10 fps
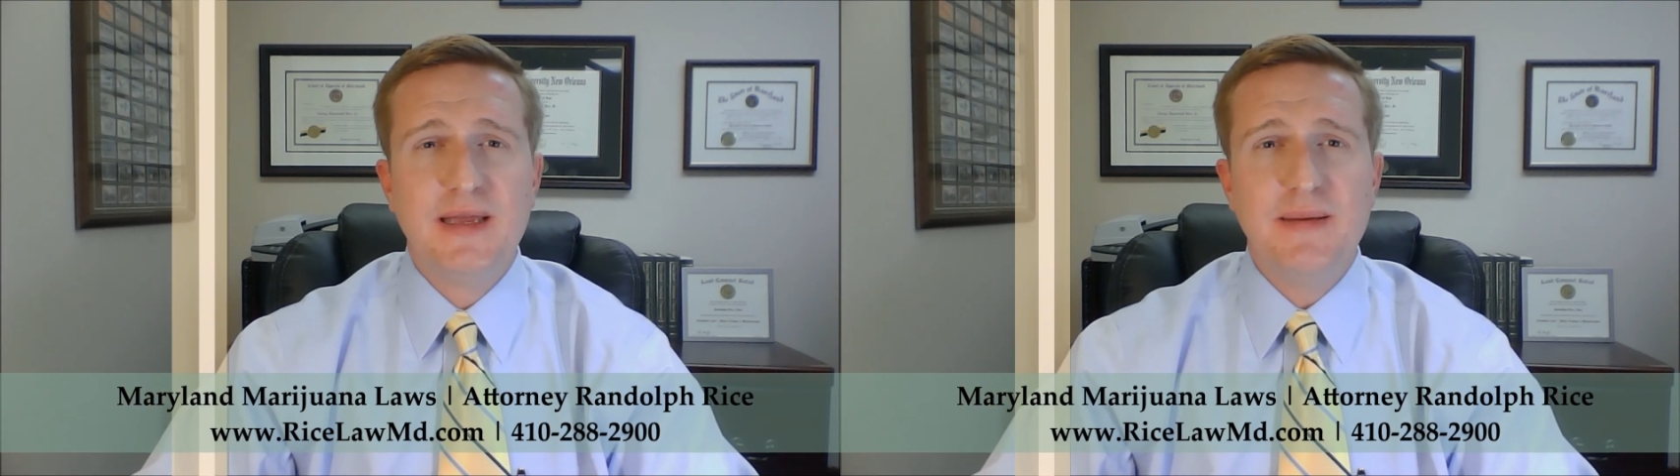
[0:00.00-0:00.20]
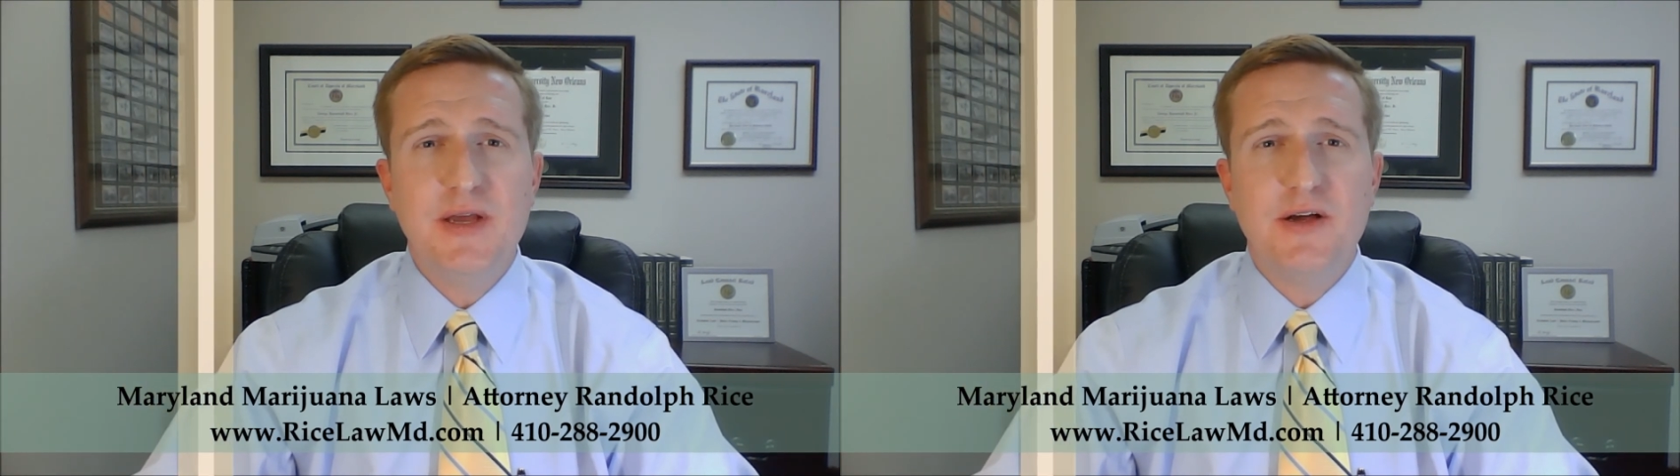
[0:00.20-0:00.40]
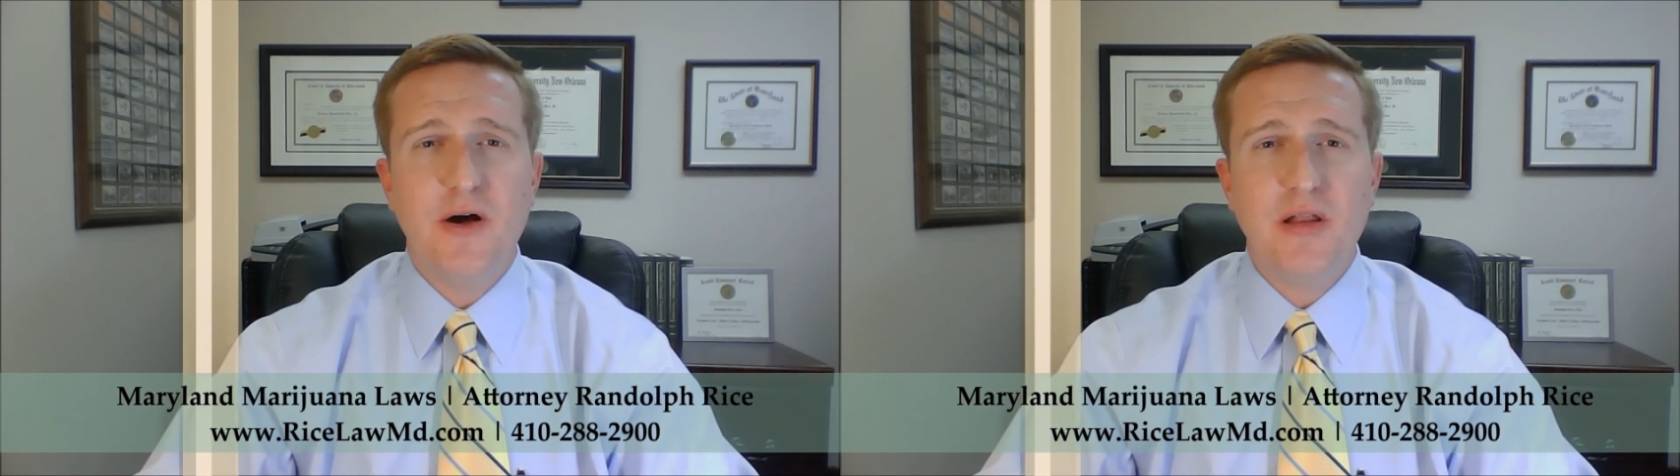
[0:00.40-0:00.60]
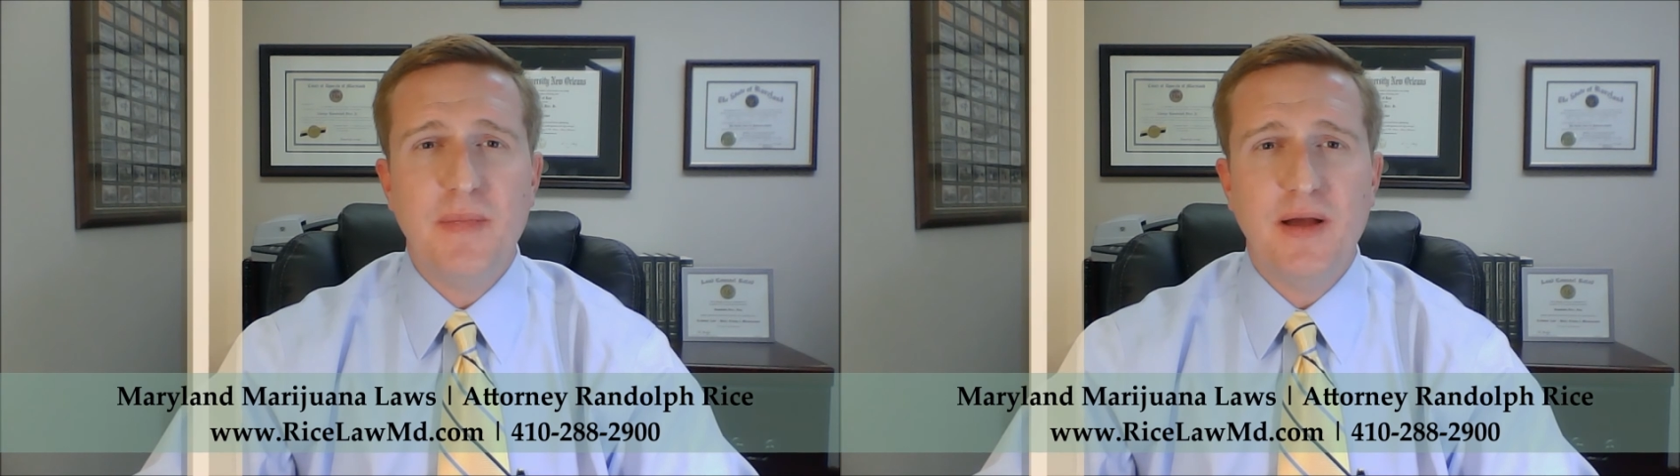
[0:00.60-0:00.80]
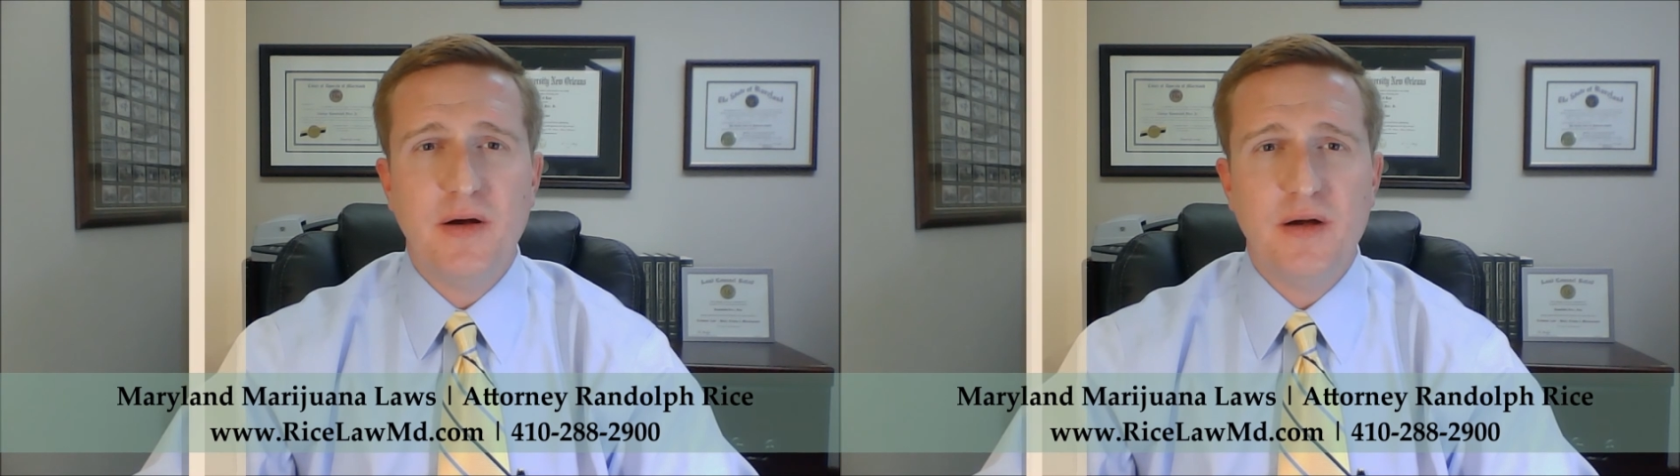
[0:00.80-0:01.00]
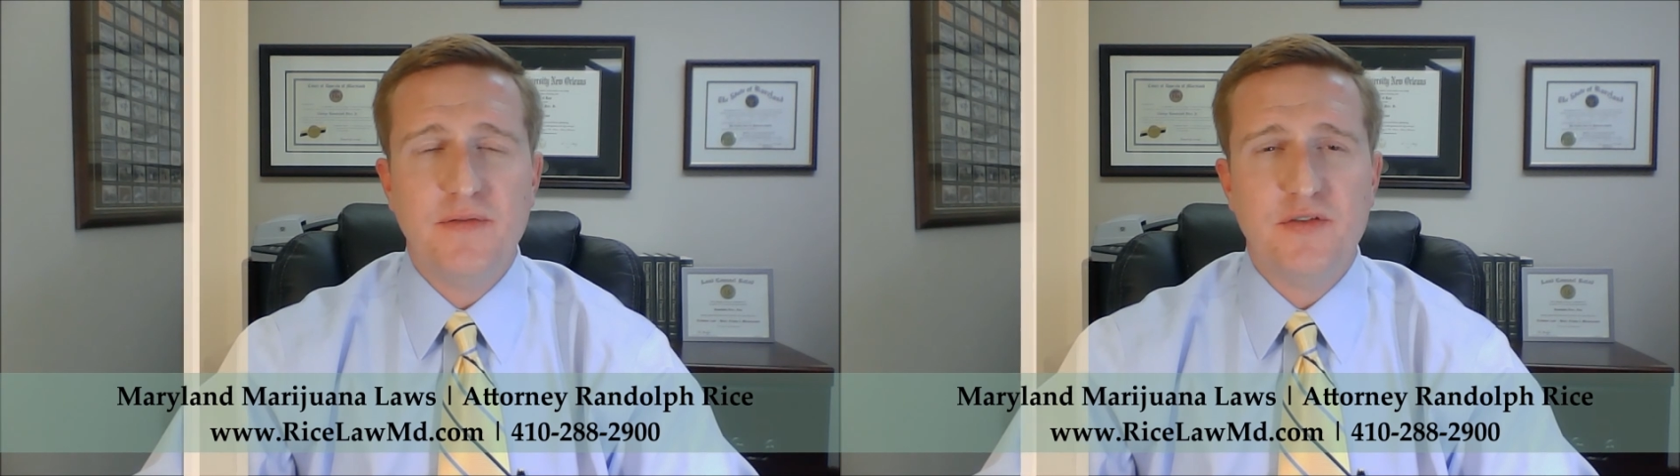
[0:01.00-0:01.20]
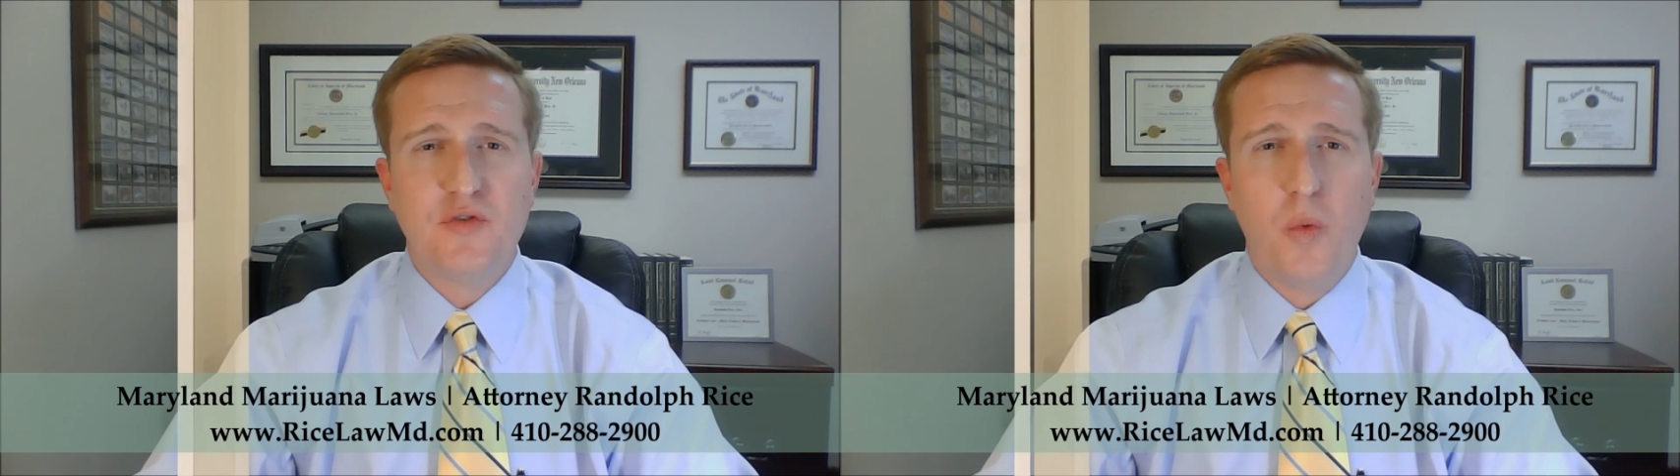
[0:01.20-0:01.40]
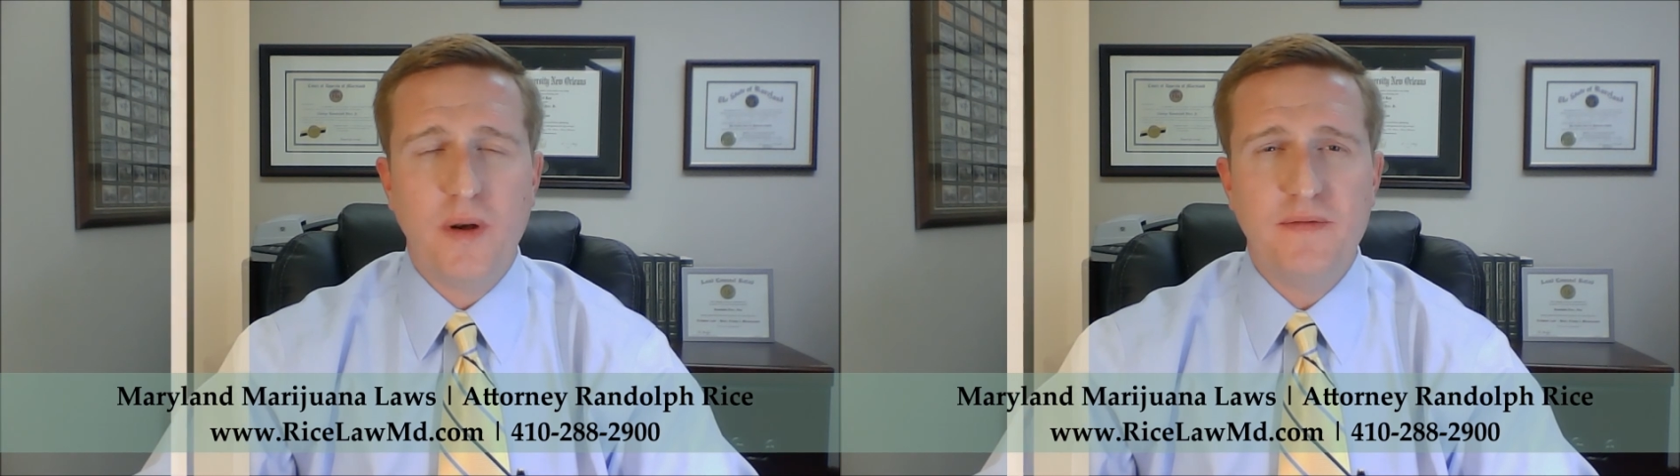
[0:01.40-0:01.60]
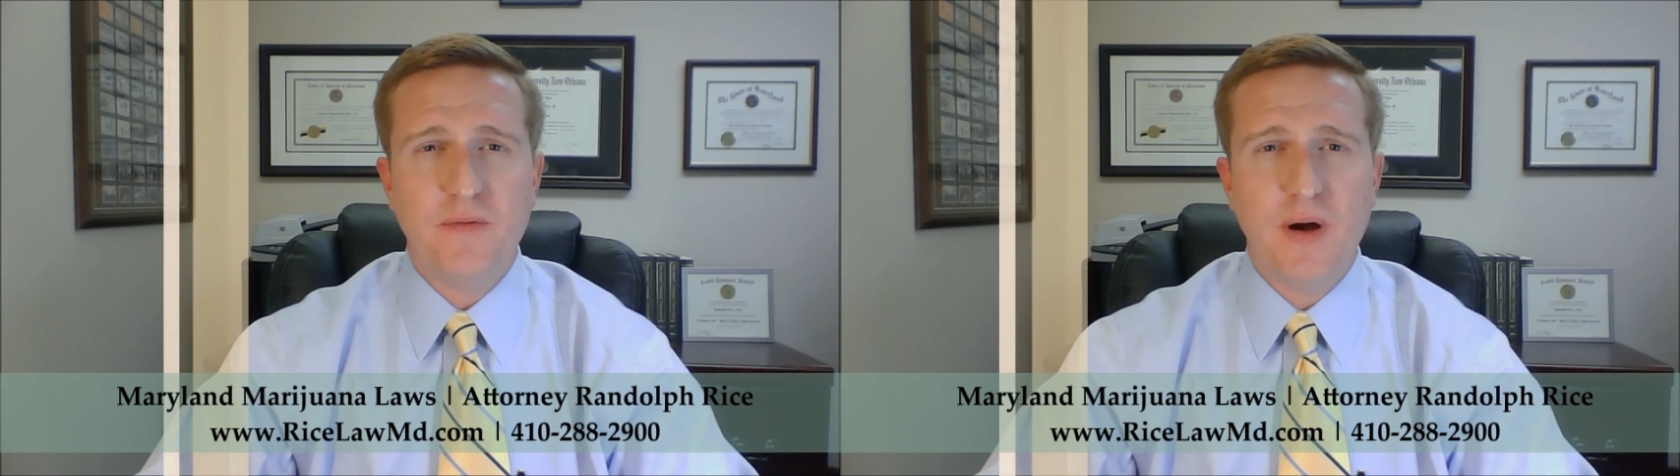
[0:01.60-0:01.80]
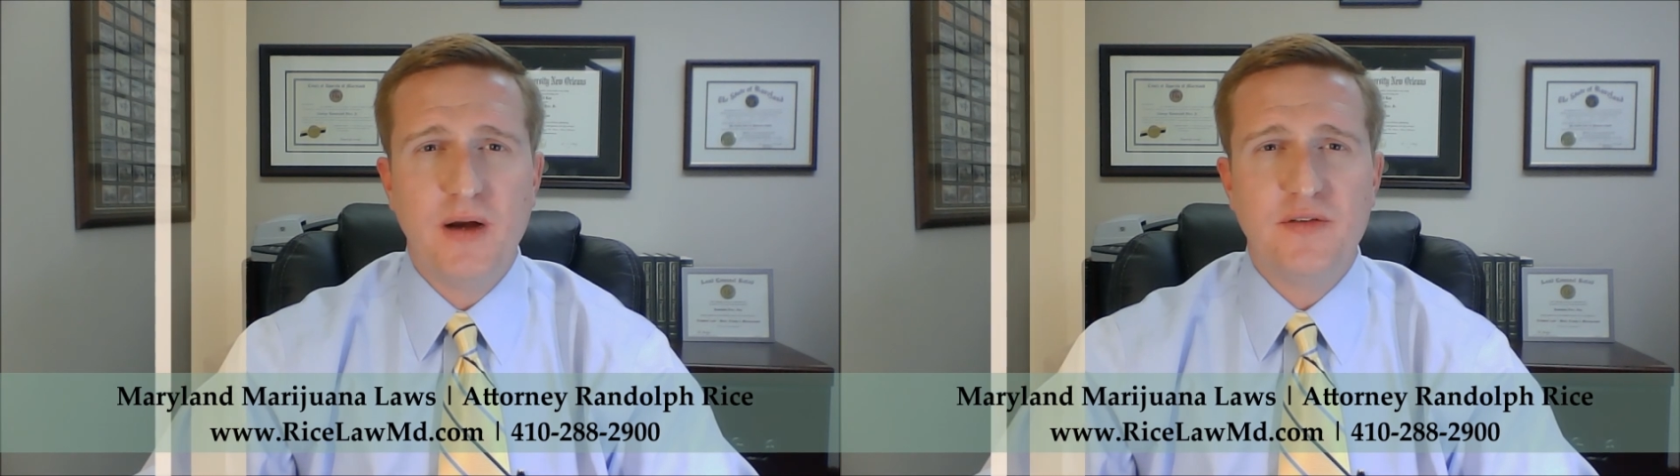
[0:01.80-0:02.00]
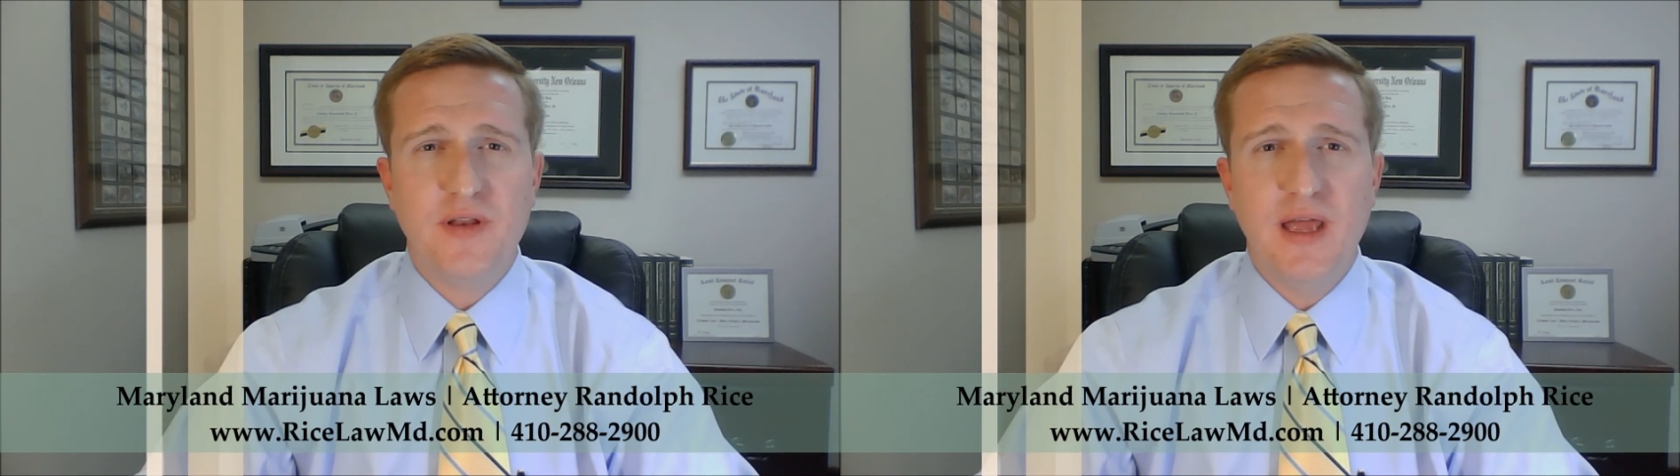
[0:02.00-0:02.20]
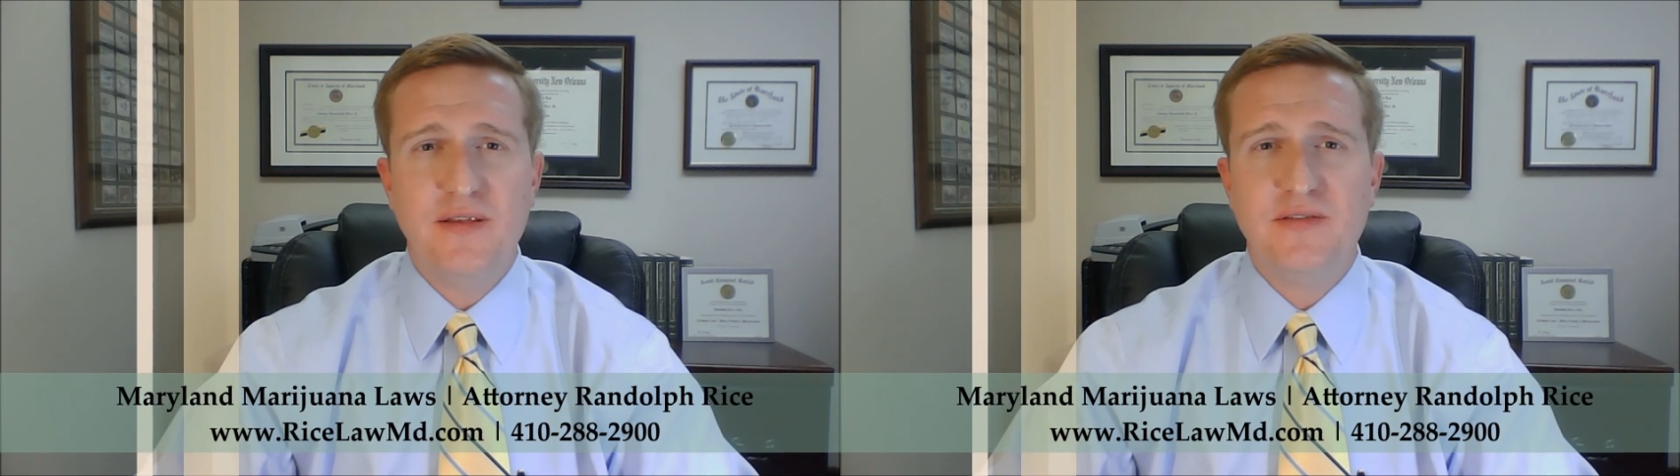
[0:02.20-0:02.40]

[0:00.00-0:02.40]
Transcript: give me a call at my office twenty-four hours a day,